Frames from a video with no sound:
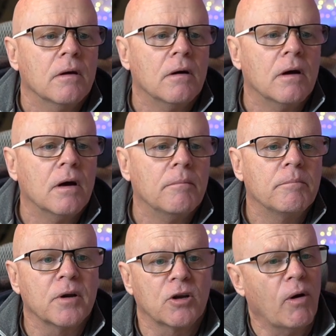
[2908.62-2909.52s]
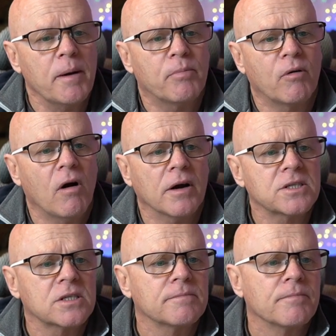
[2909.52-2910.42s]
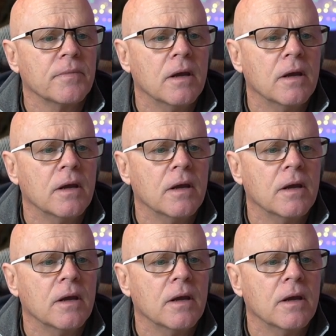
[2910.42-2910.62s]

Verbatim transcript: Um, but great price.